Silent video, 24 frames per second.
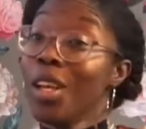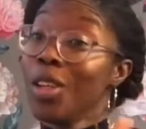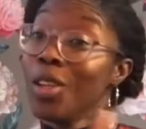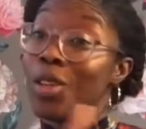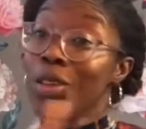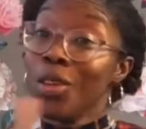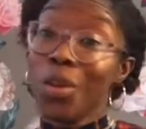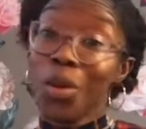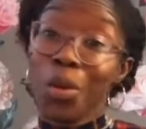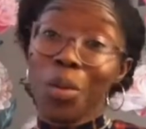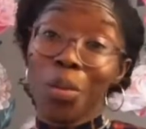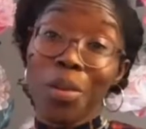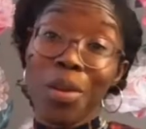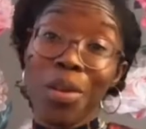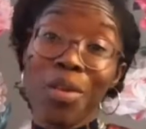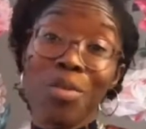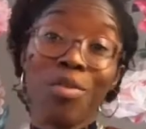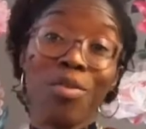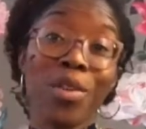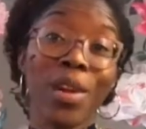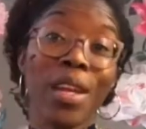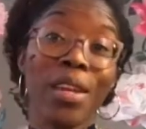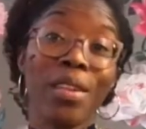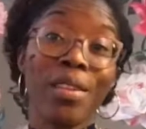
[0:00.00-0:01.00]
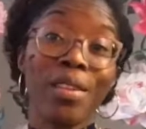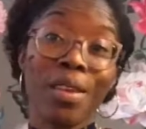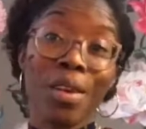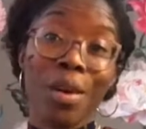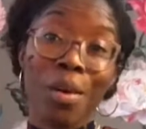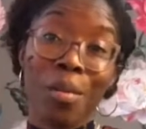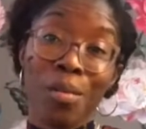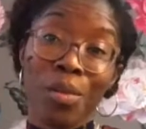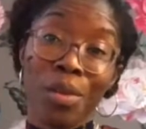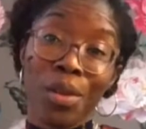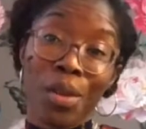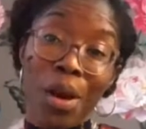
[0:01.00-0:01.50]
Don't be afraid to
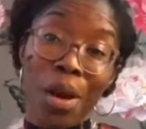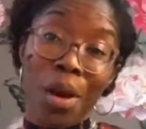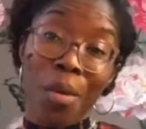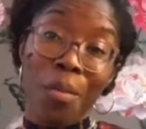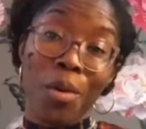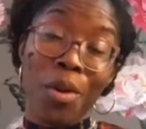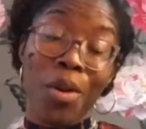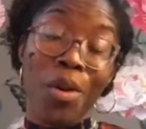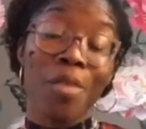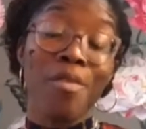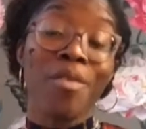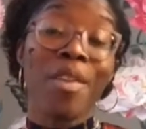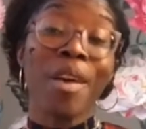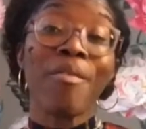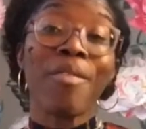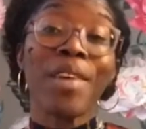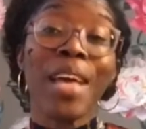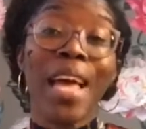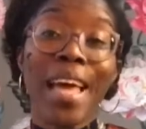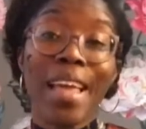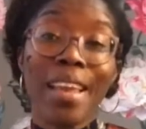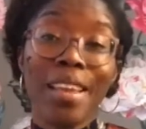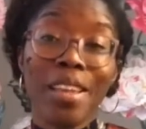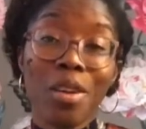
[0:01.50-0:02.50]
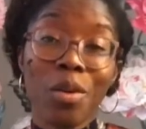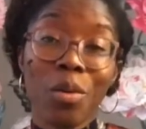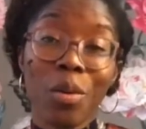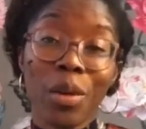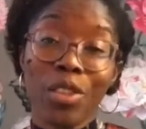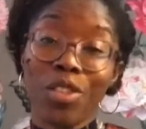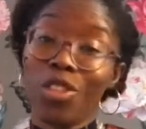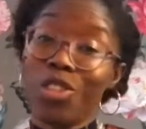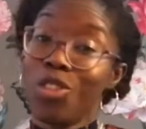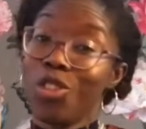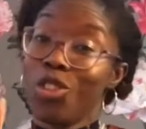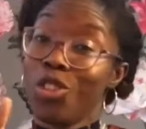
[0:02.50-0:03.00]
comment down below if you have any
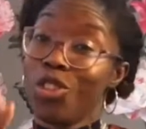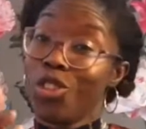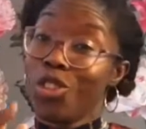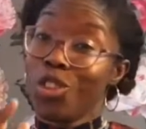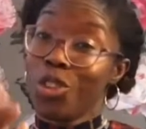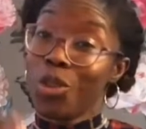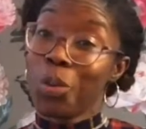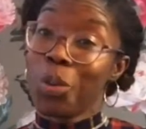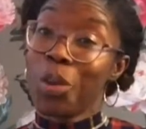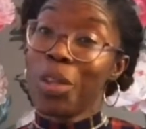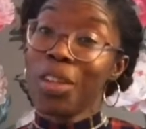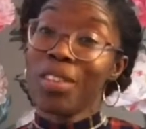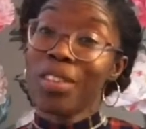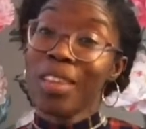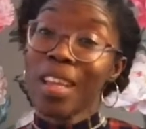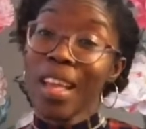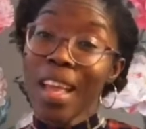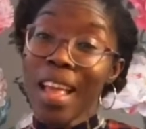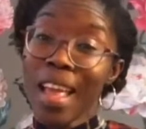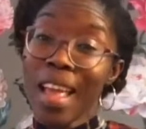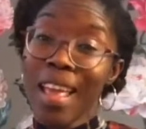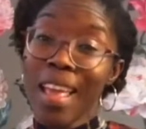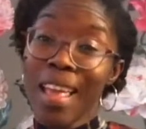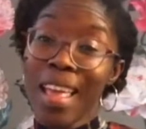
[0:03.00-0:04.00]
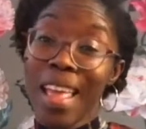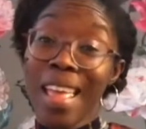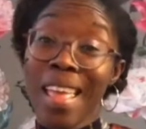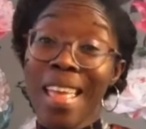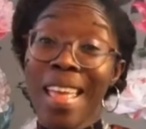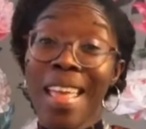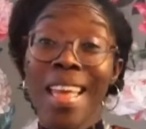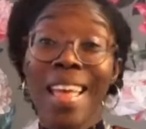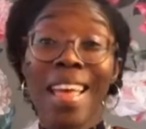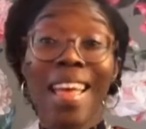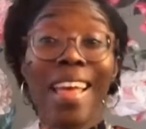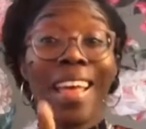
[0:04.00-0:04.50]
questions or just want to say hey.
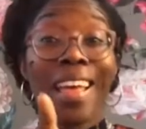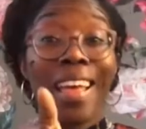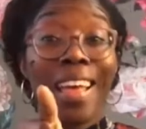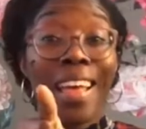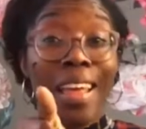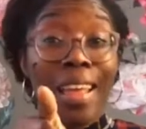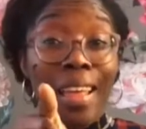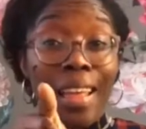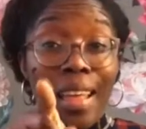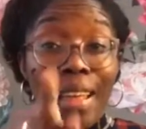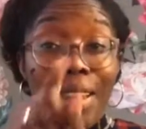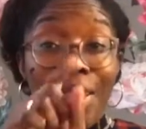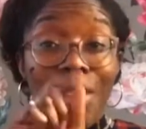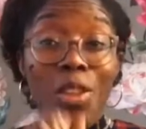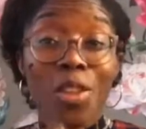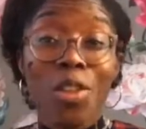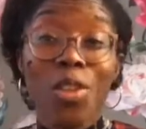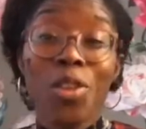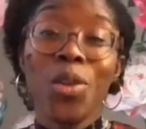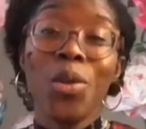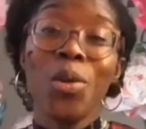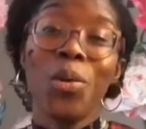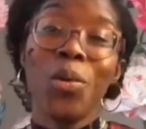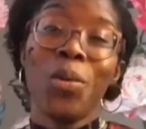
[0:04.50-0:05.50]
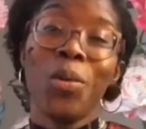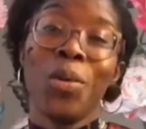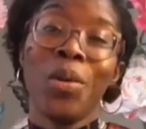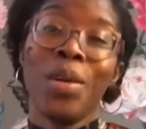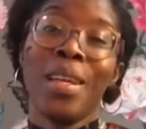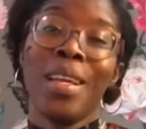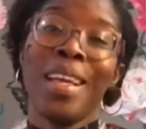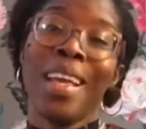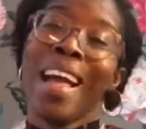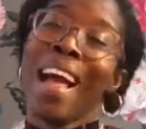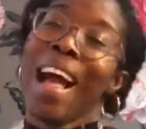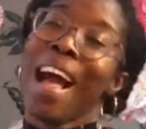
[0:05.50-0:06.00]
And you
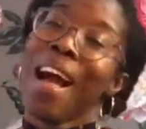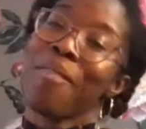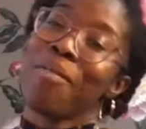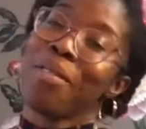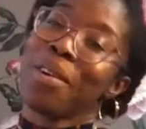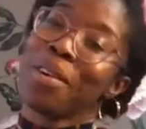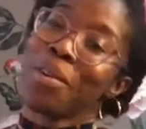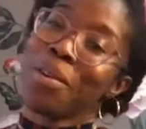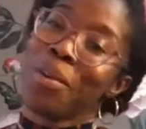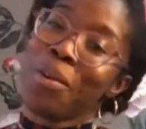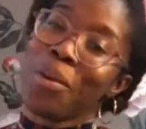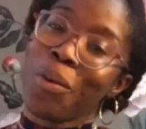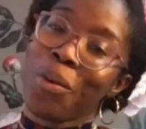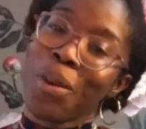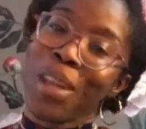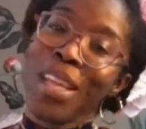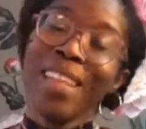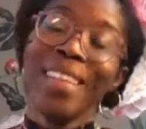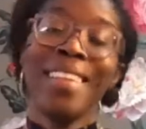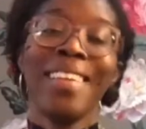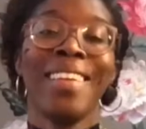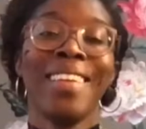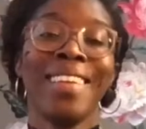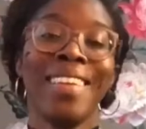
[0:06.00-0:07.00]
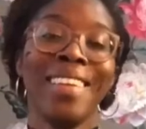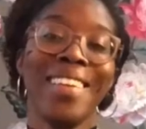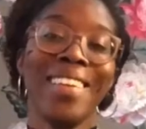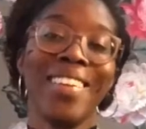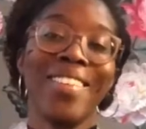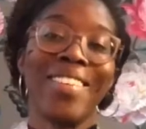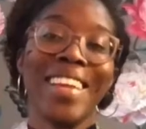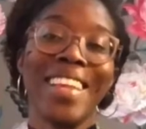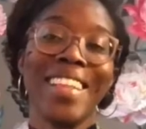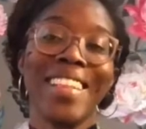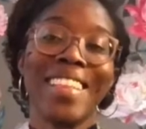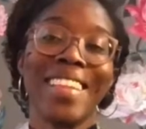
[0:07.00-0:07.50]
have a great,
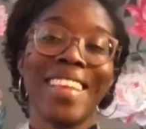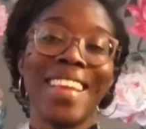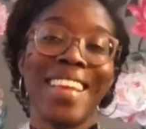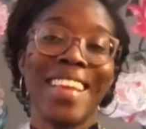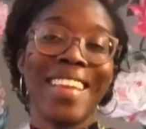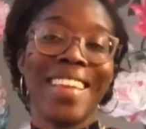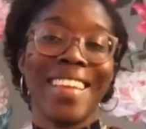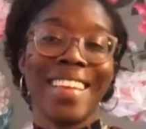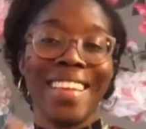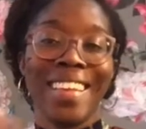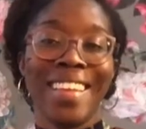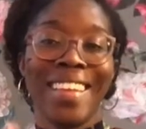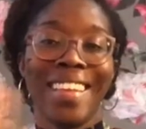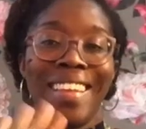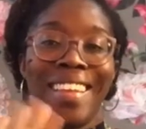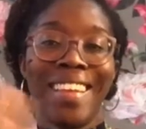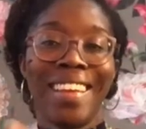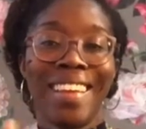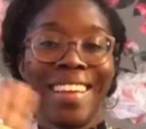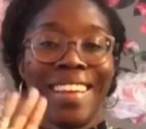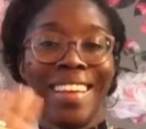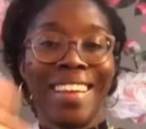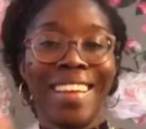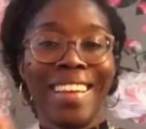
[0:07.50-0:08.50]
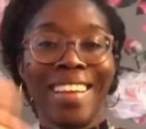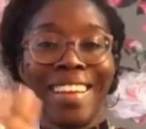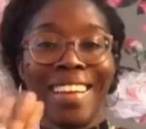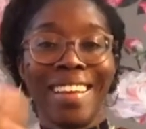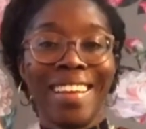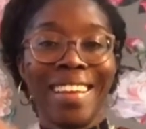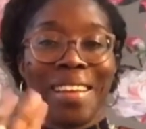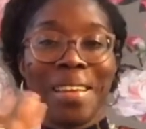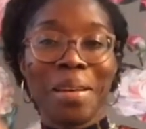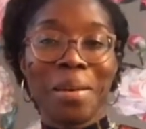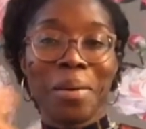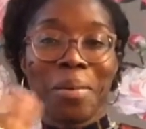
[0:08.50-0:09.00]
great day.
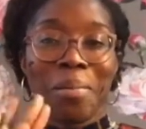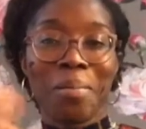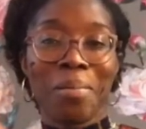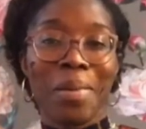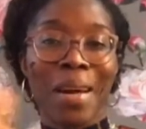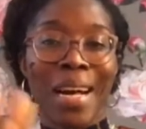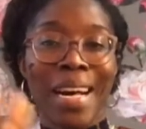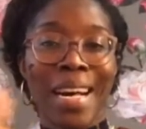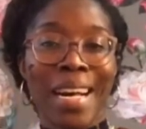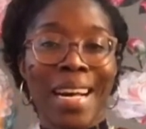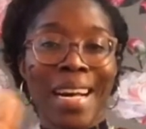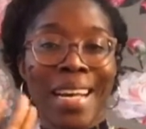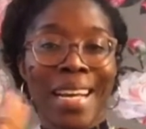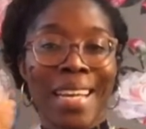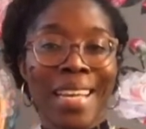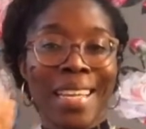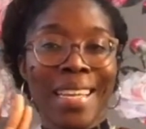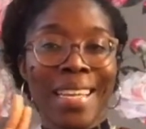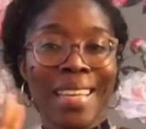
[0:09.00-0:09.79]
Bye.